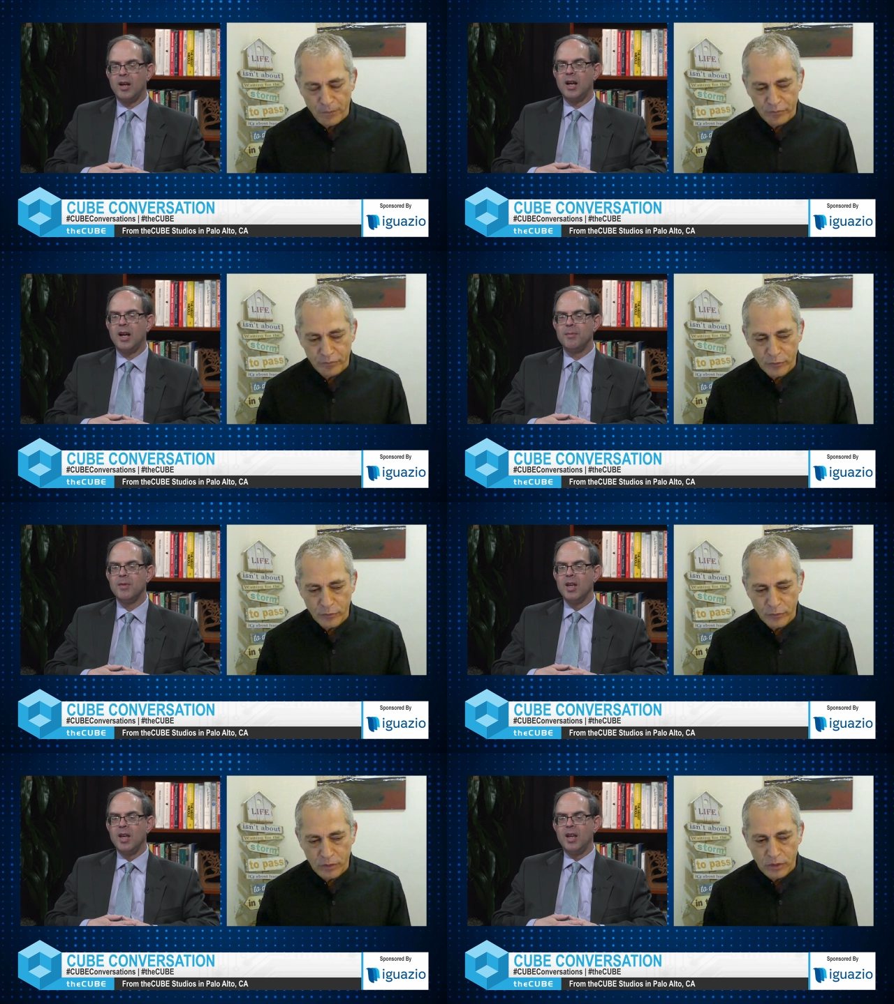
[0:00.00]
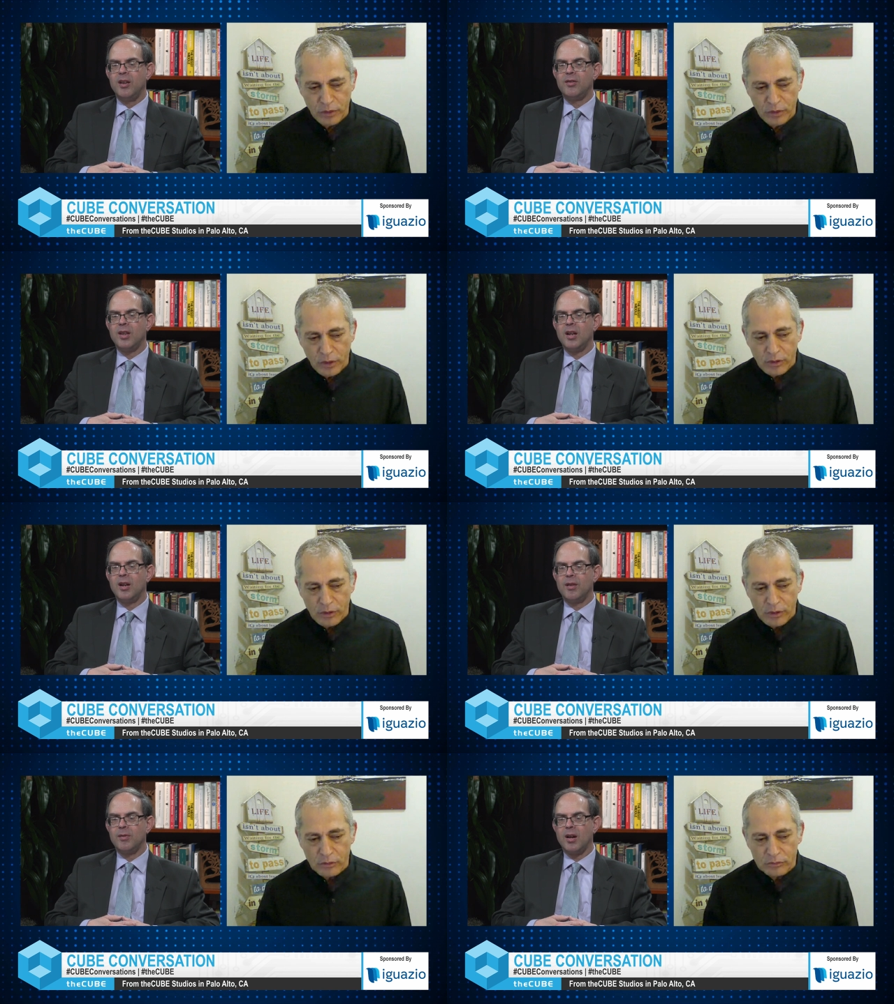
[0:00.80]
Speaker 1: Um, is,
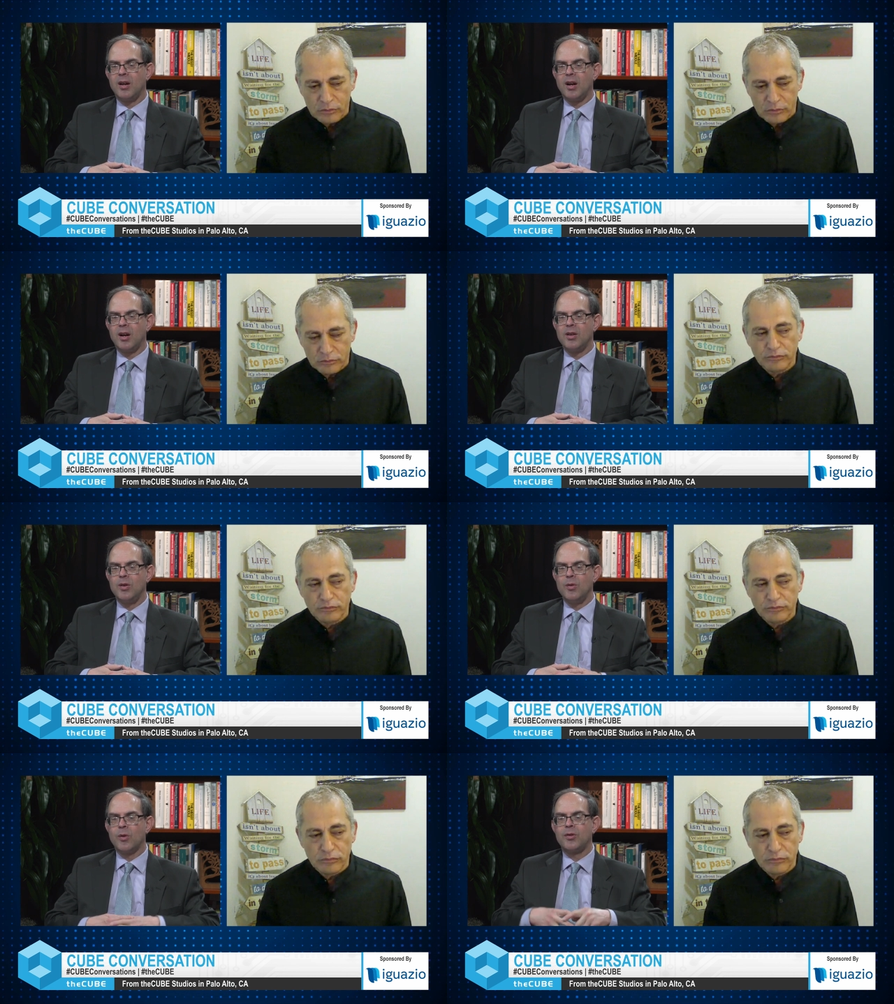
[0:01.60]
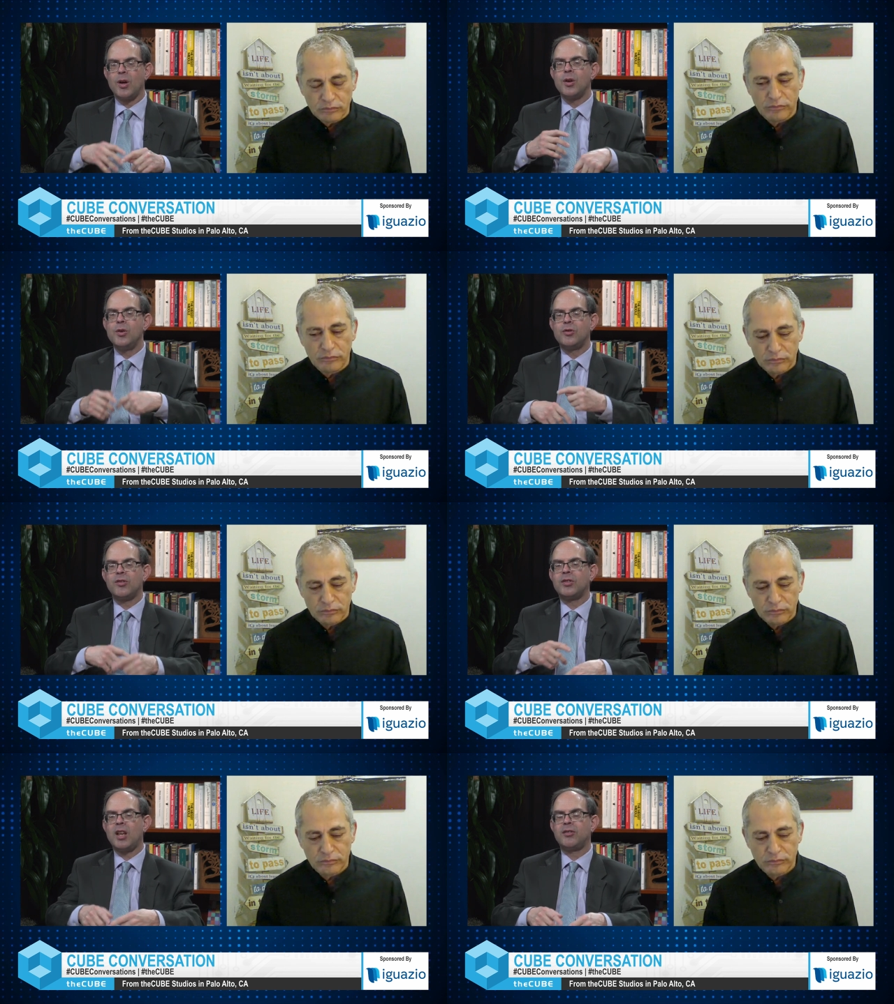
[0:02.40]
uh, are you, or are you
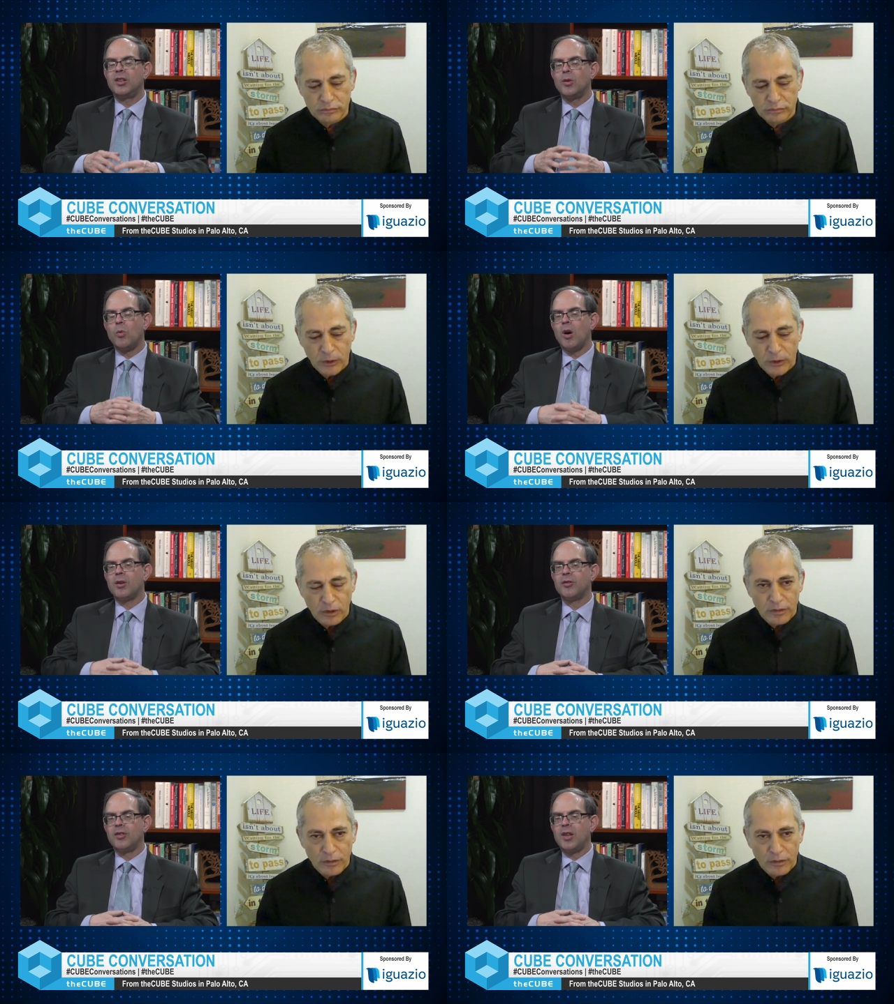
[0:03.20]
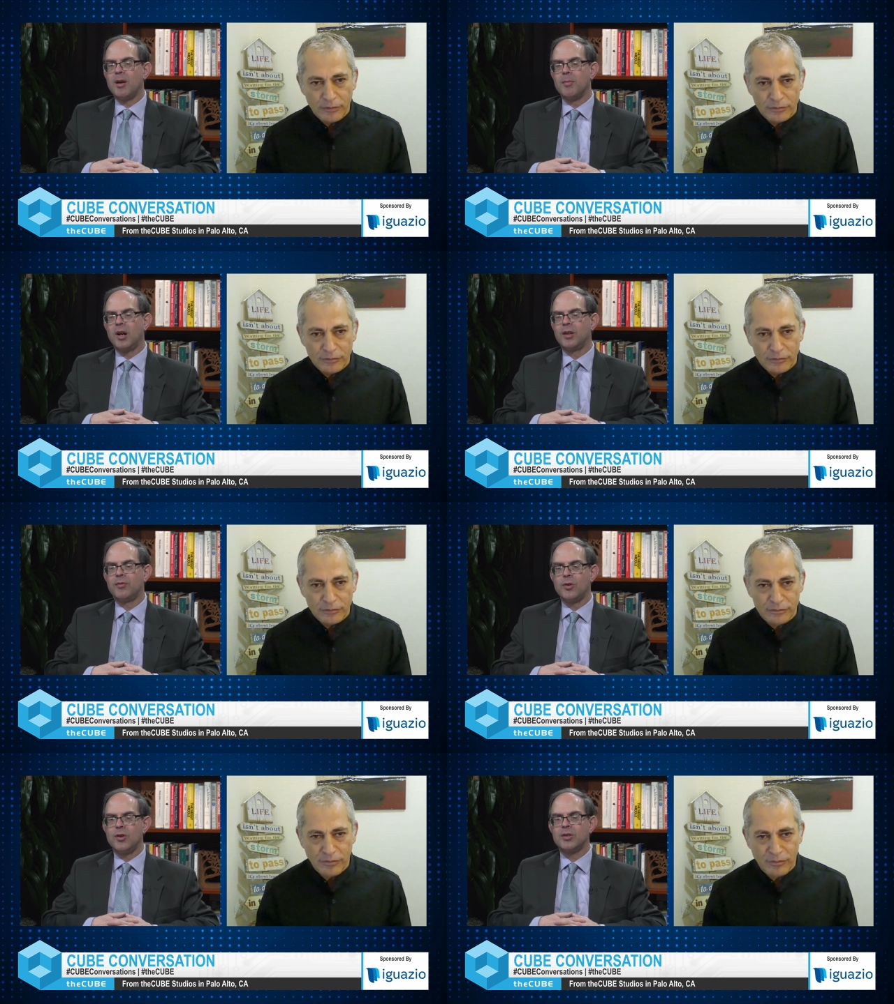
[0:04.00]
just testing the waters in that market
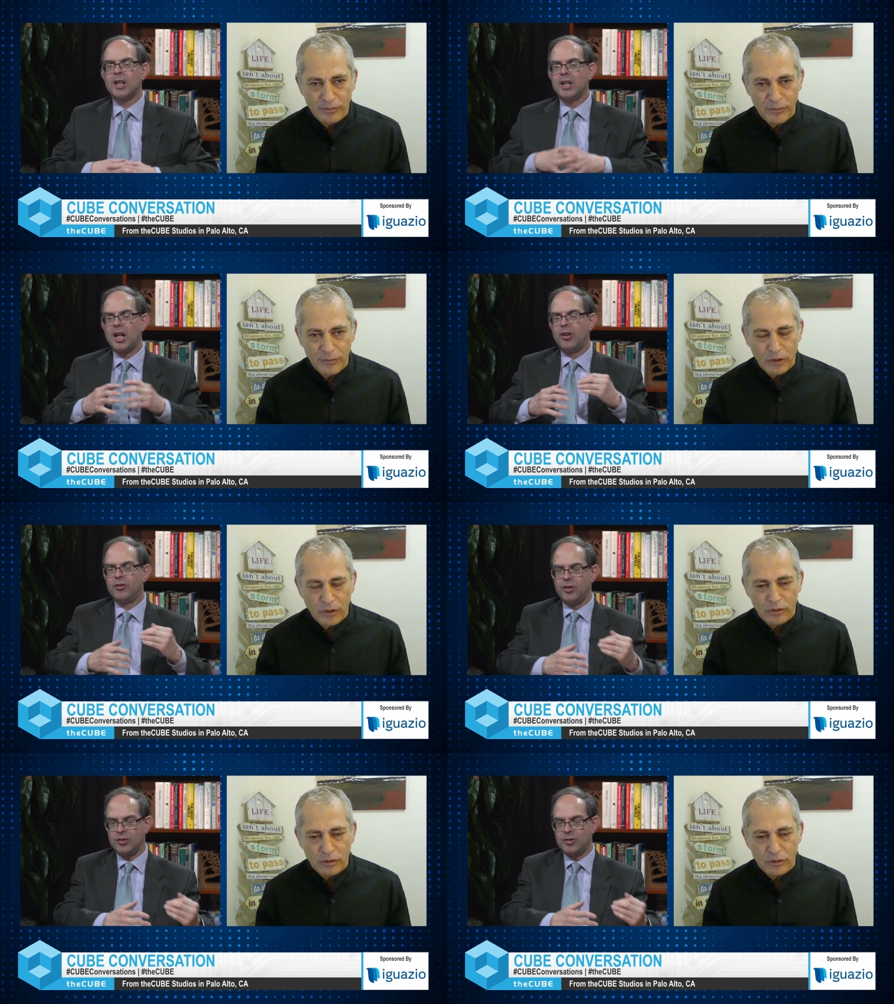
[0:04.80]
for your technology? Your